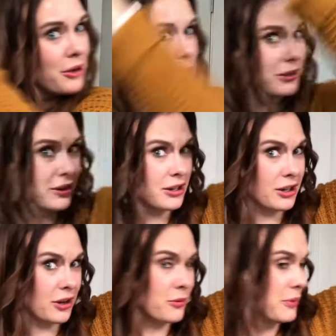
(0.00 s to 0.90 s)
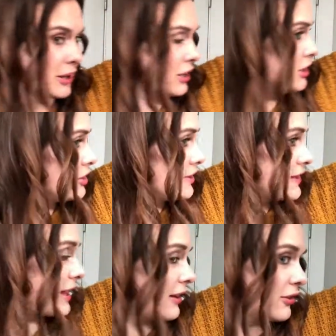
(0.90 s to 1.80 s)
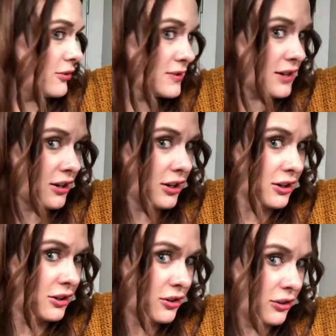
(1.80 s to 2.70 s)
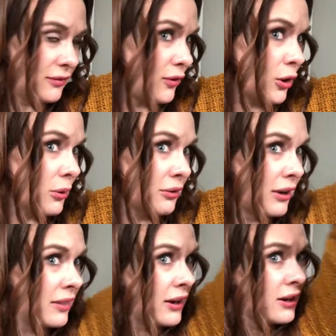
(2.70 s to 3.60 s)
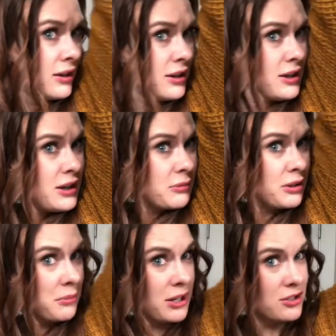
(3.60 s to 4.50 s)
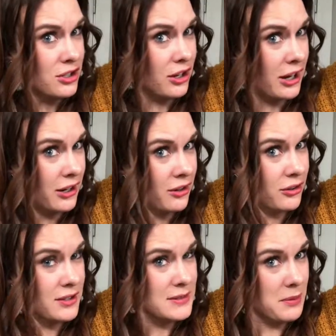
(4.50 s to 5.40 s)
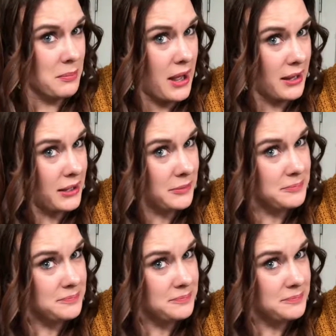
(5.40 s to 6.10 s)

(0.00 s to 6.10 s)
where they're gonna go. But do you see how those are curled forward right there? I'm gonna make sure I curl this one back.